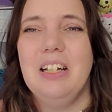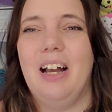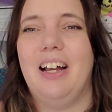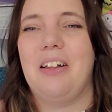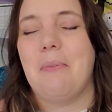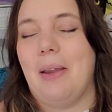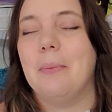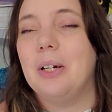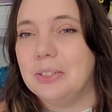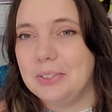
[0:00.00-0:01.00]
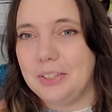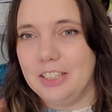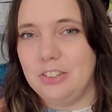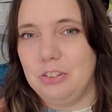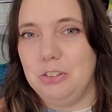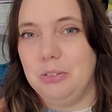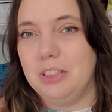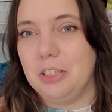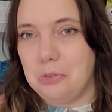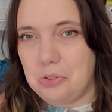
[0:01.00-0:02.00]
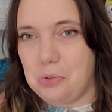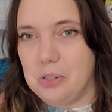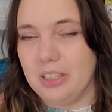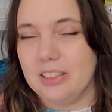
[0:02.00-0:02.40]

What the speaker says: And we also got to do a ghost tour,